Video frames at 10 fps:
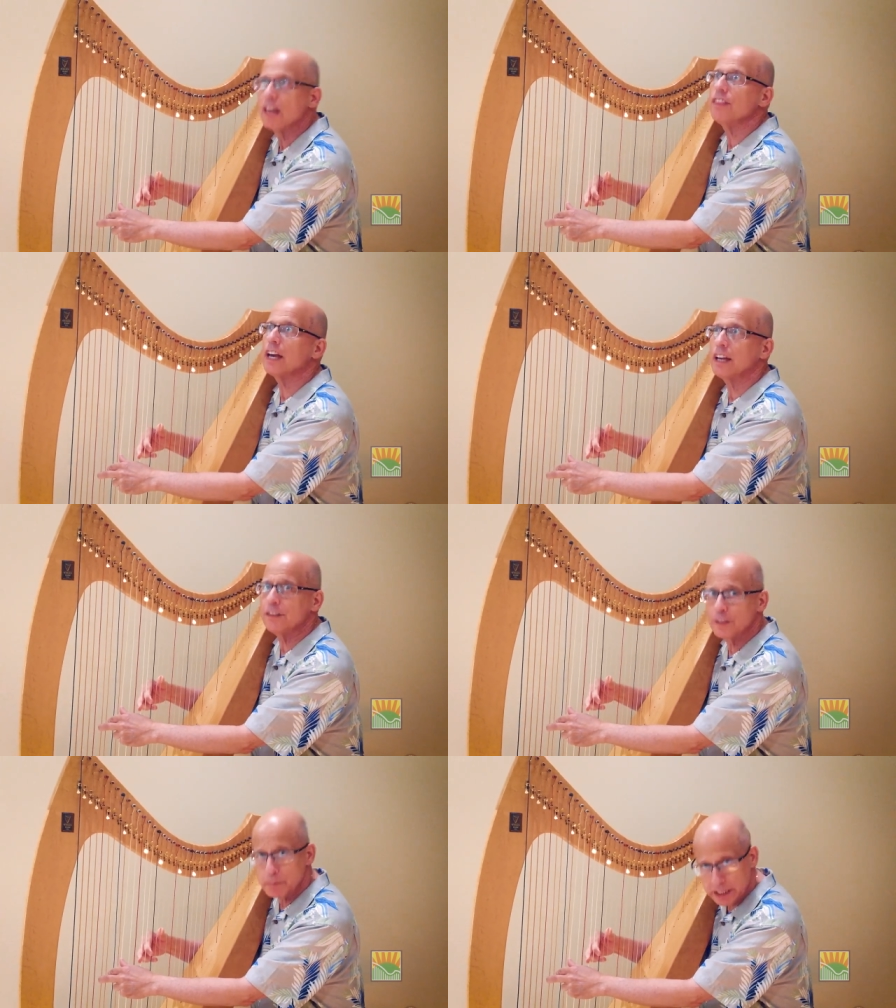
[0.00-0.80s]

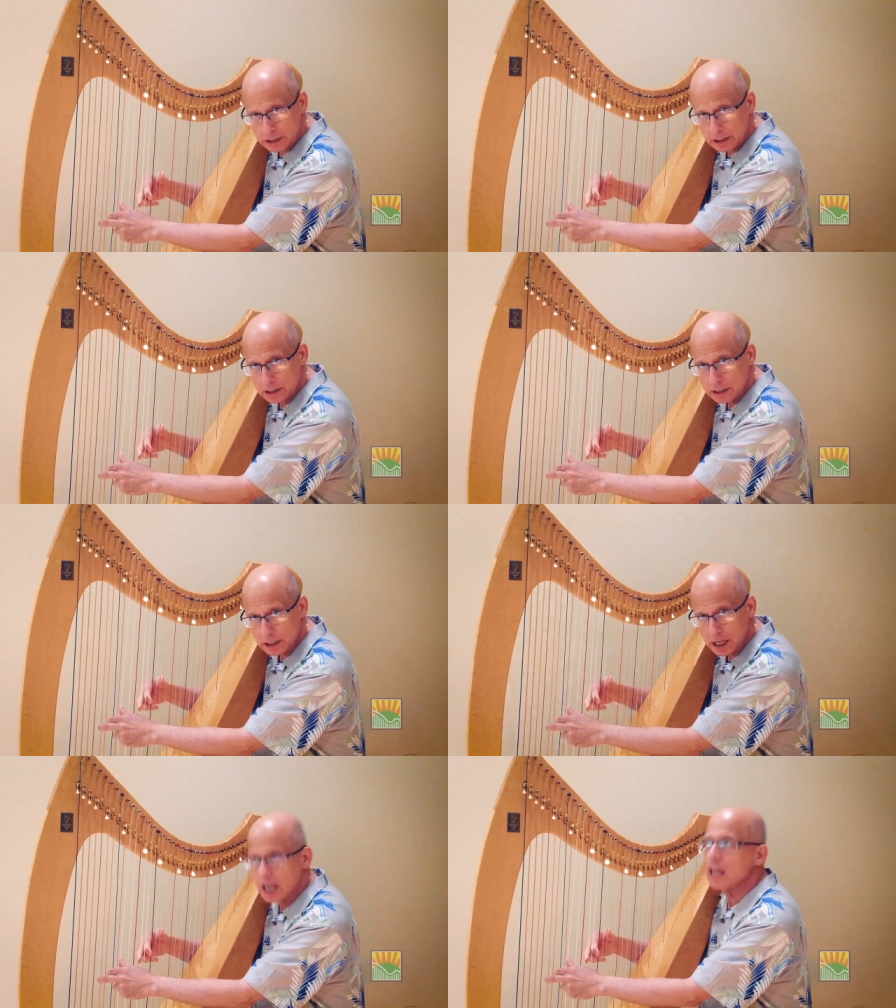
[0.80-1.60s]
then the B,
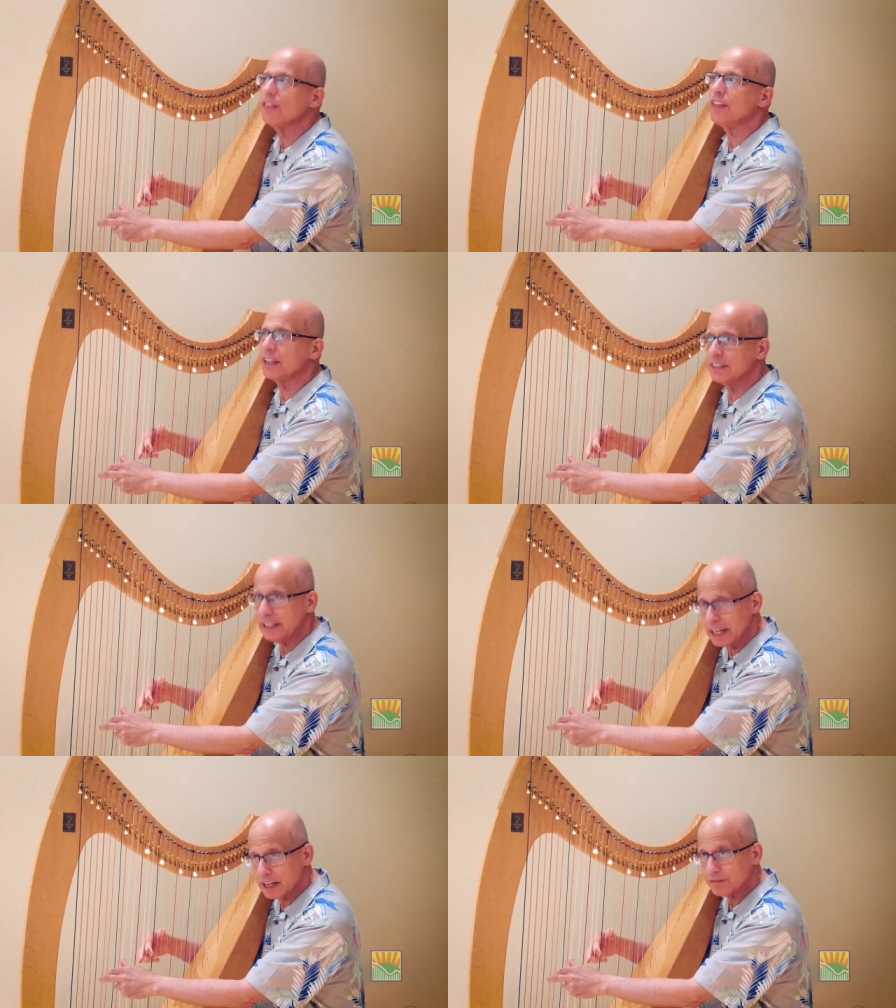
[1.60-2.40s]
then
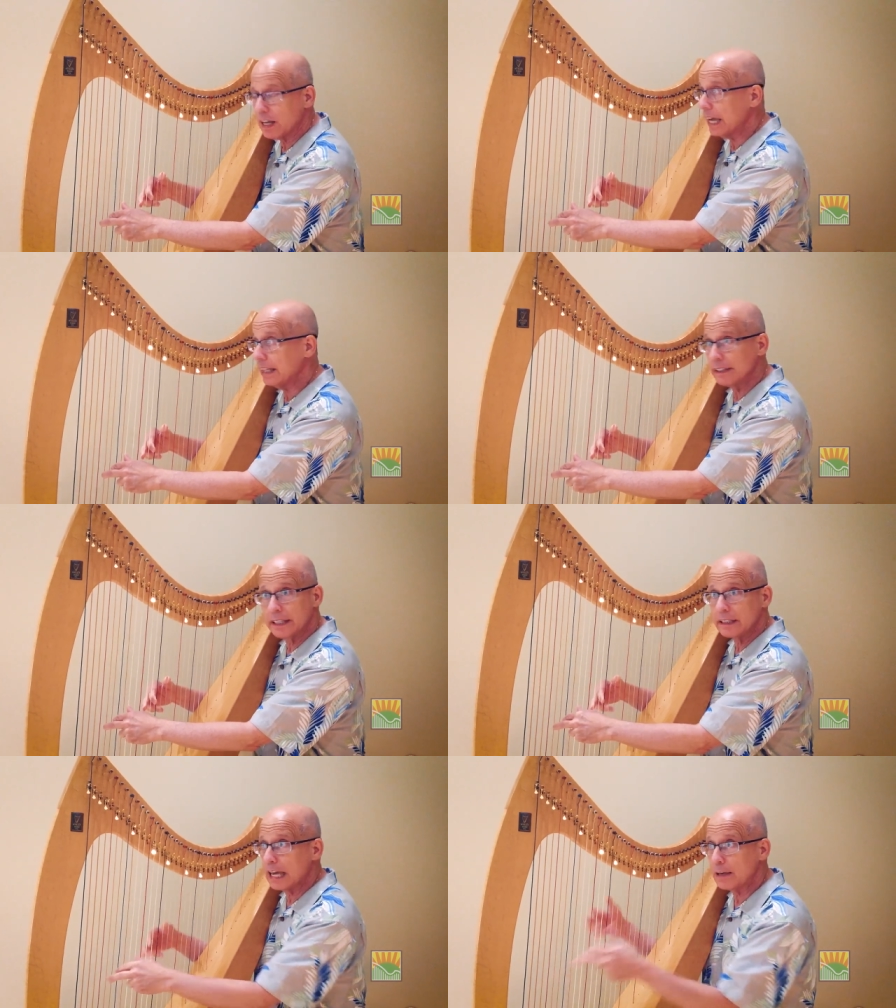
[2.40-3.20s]
the F. And
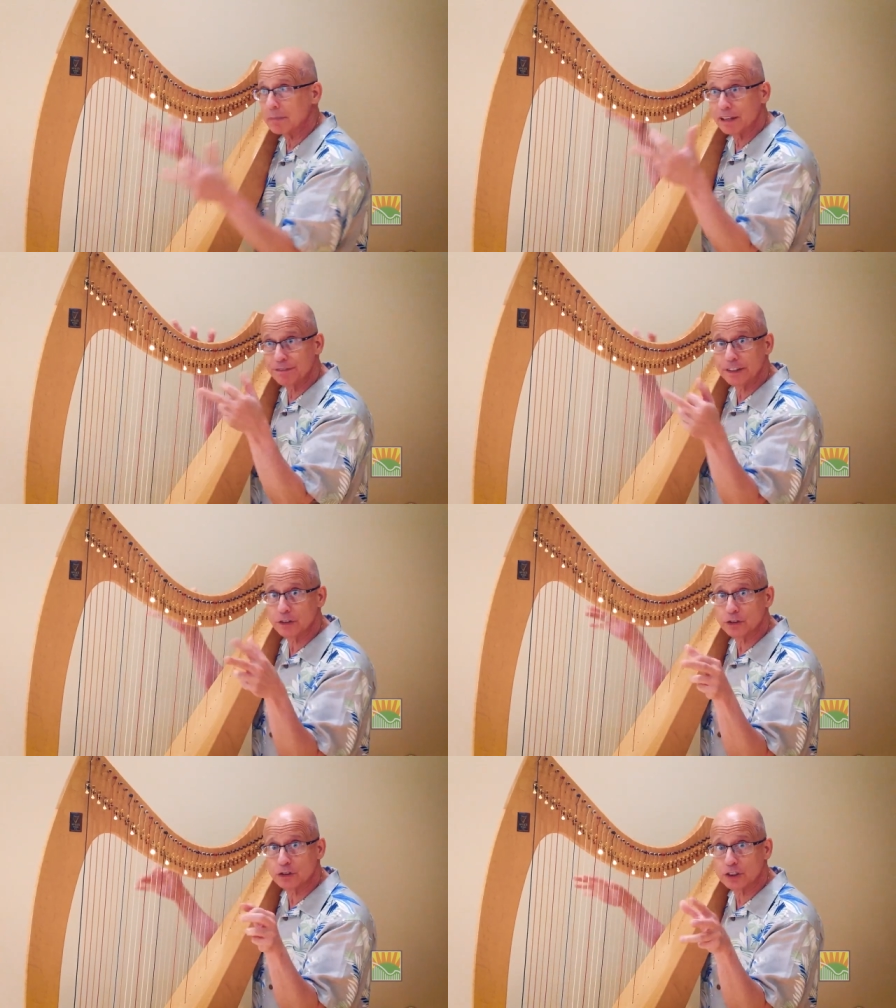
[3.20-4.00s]
then and my
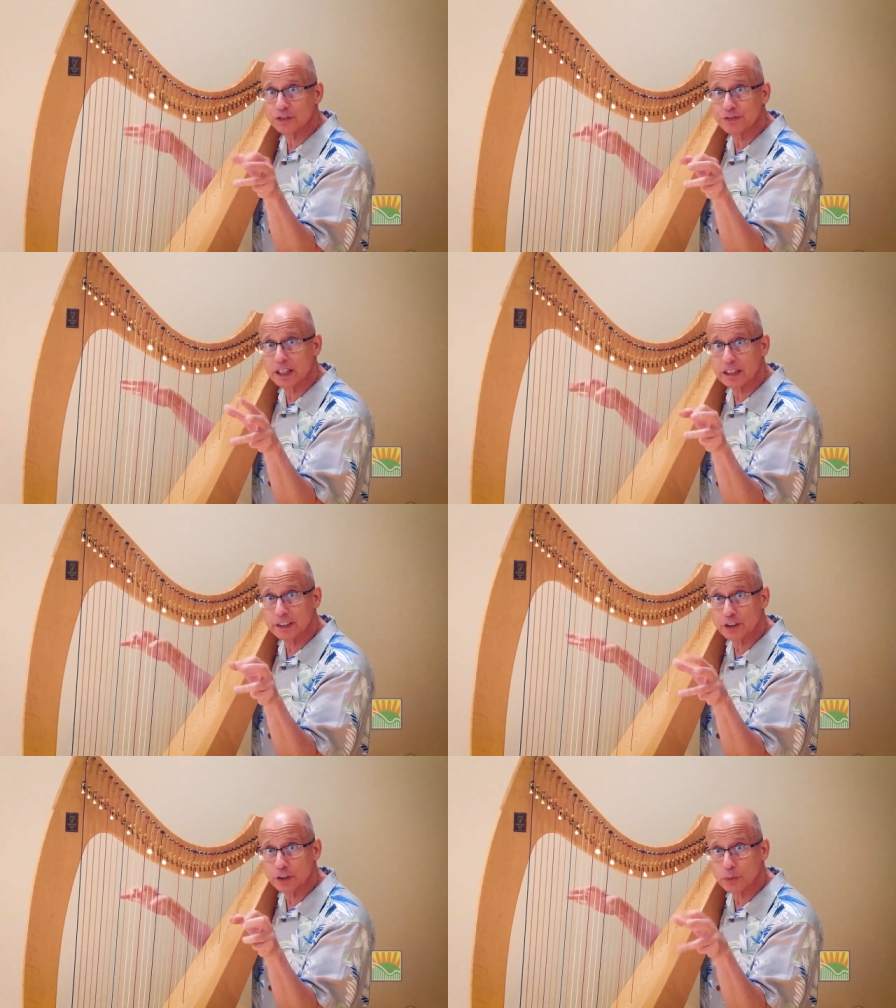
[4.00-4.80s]
fingers just fell
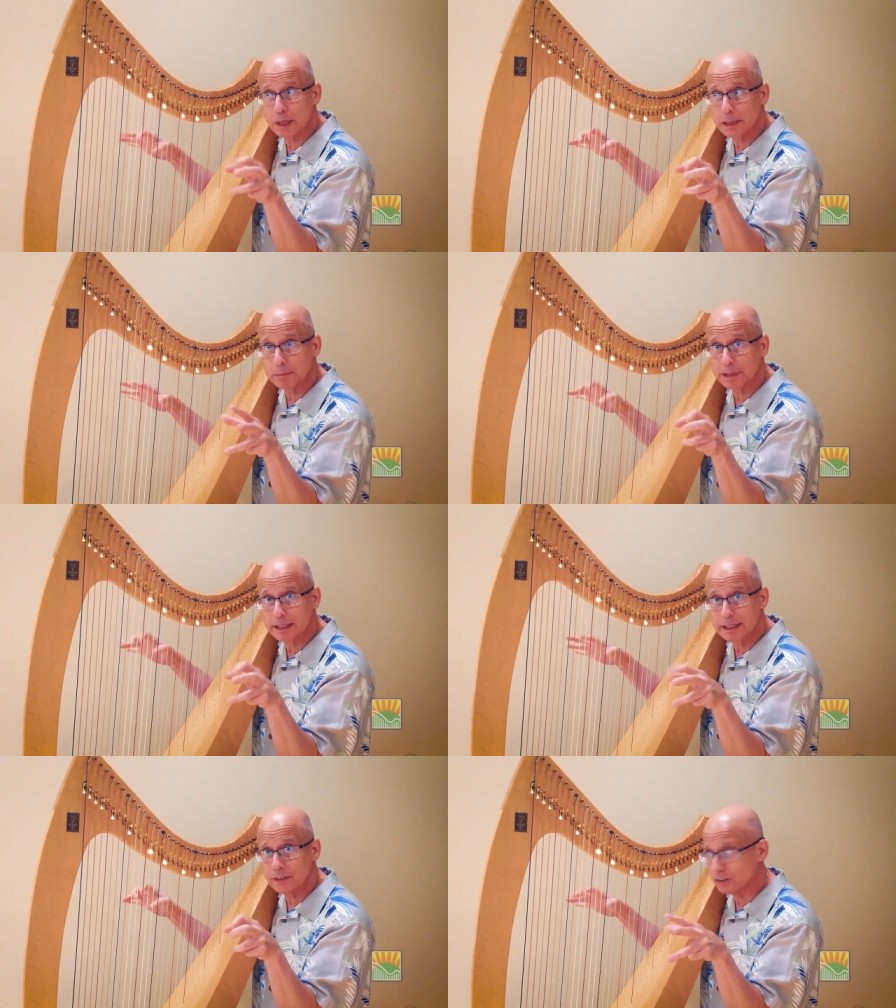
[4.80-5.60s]
into the right
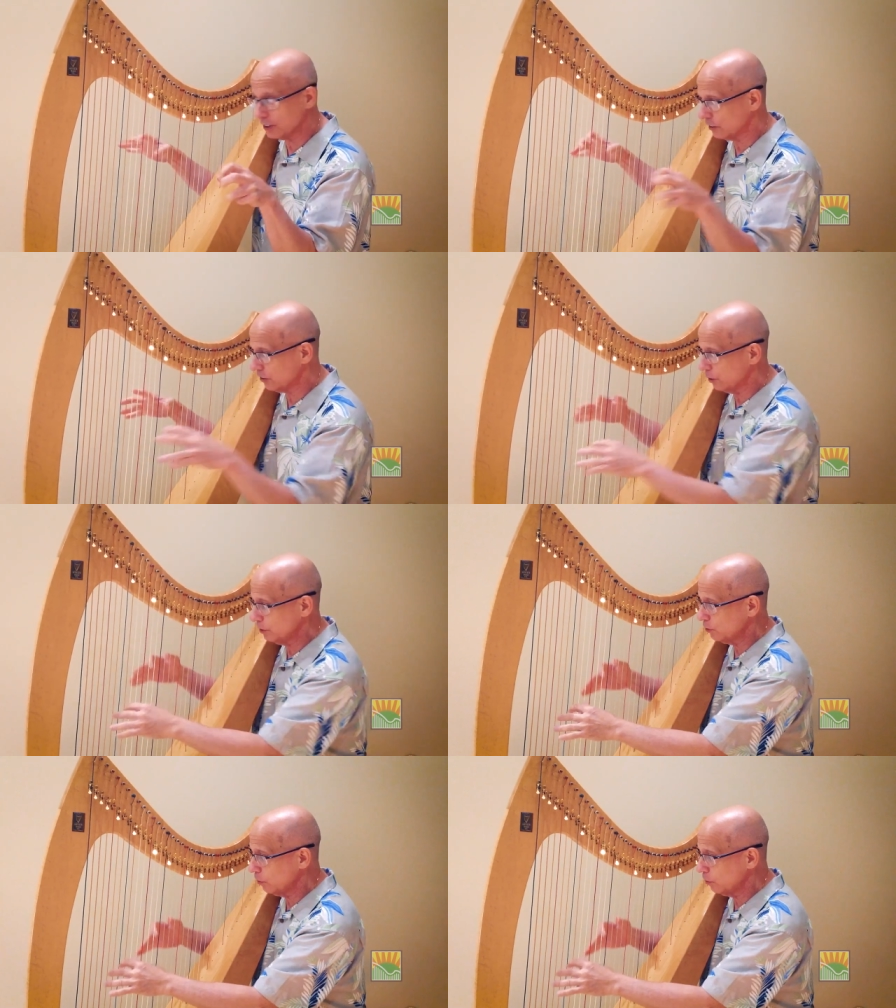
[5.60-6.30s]
places. It was